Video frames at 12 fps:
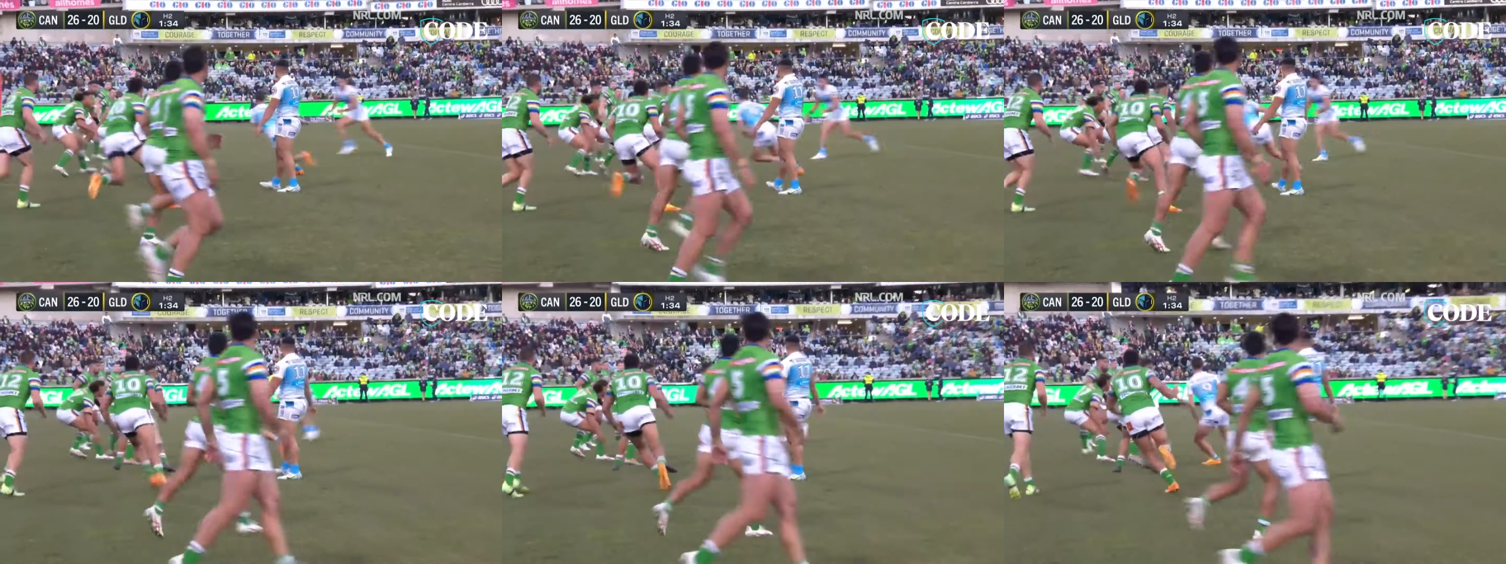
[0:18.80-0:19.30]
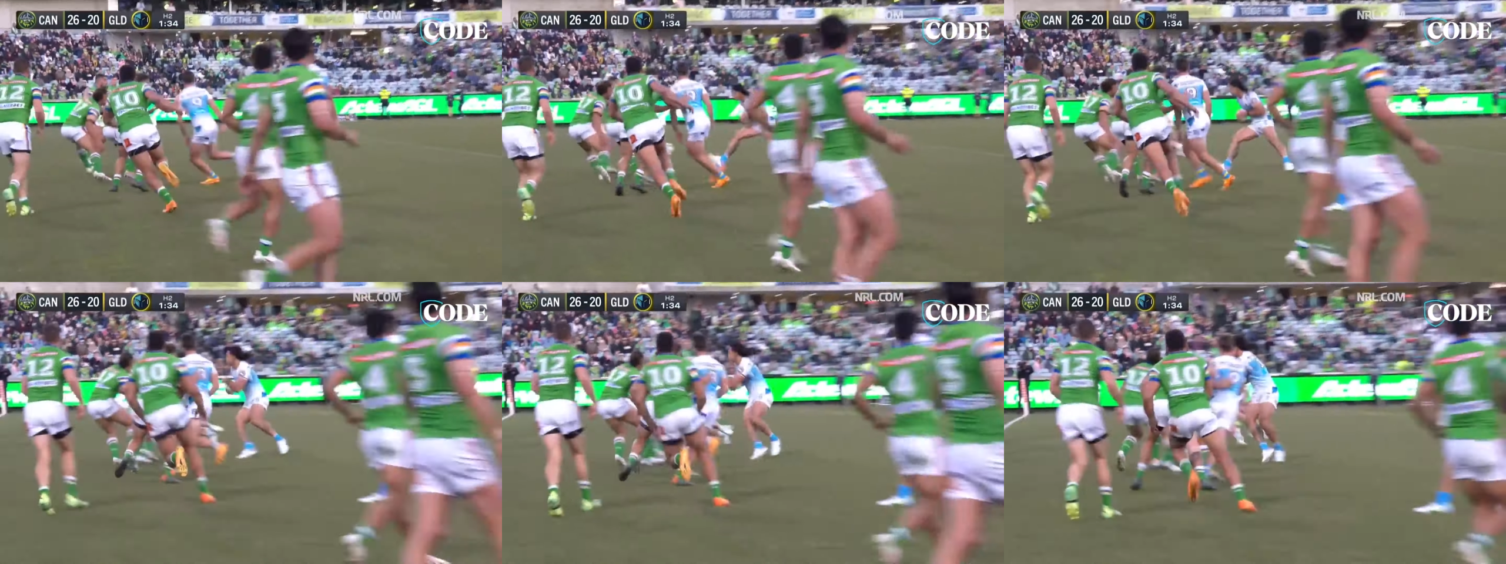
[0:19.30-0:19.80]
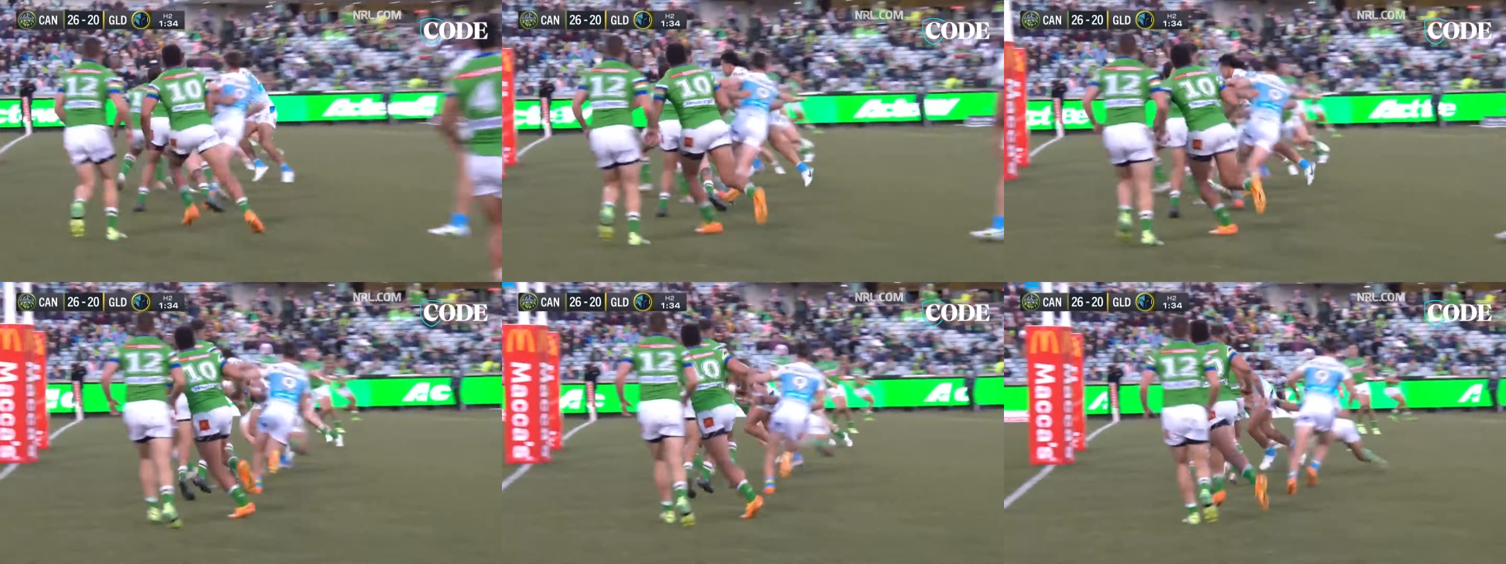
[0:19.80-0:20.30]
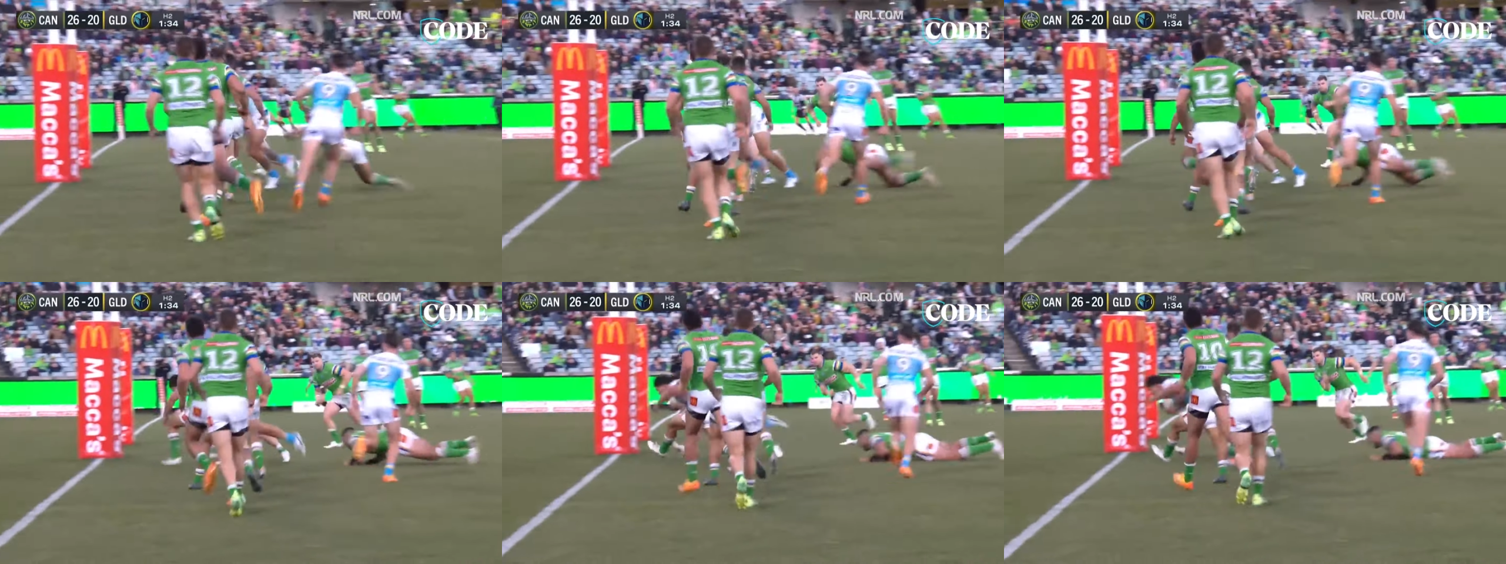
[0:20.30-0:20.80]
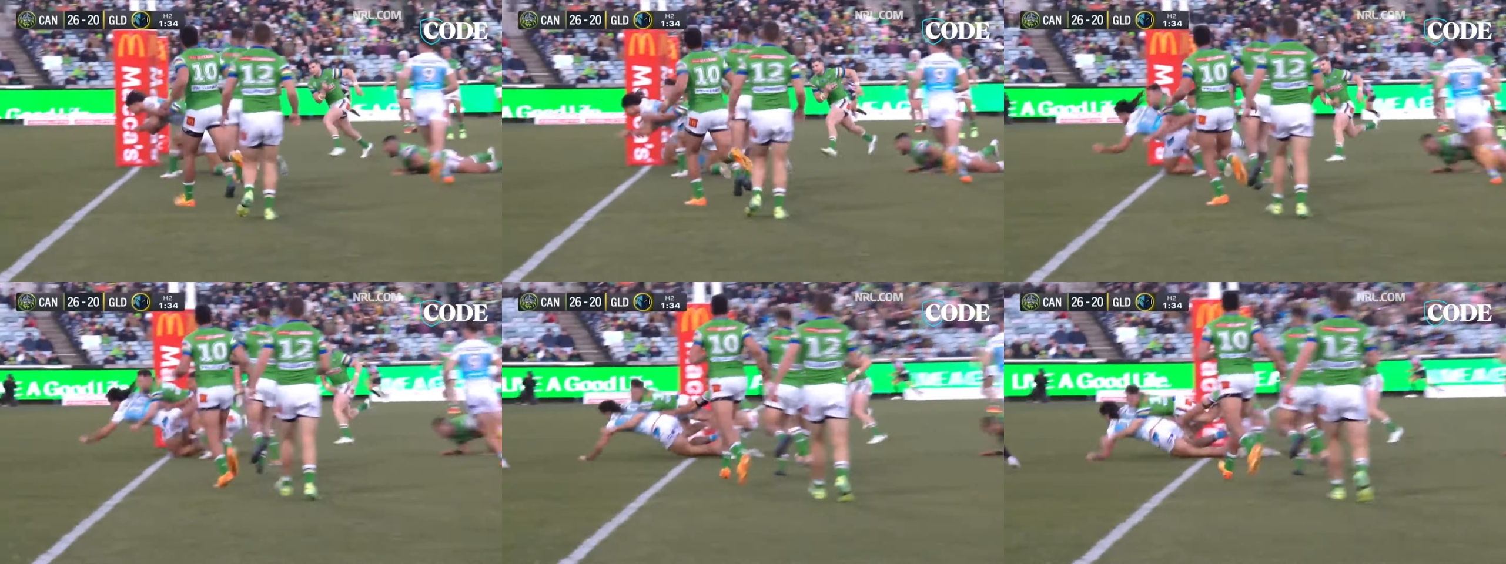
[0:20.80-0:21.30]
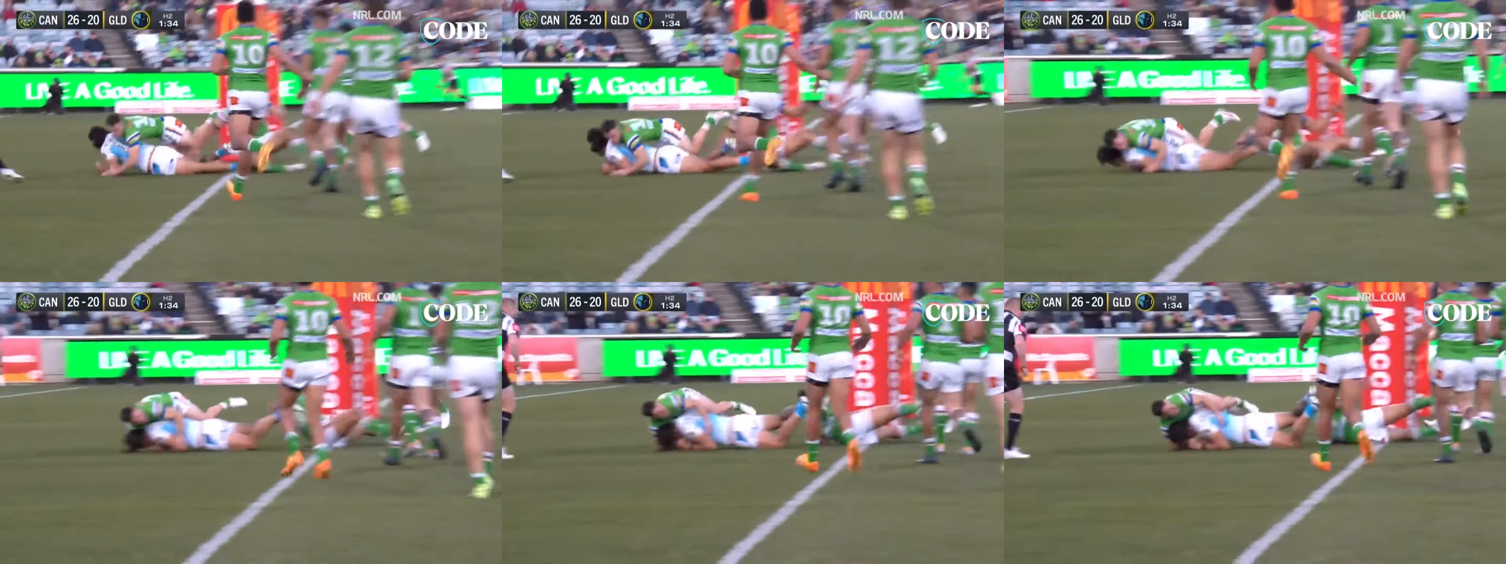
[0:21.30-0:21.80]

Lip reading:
(no speaker visible)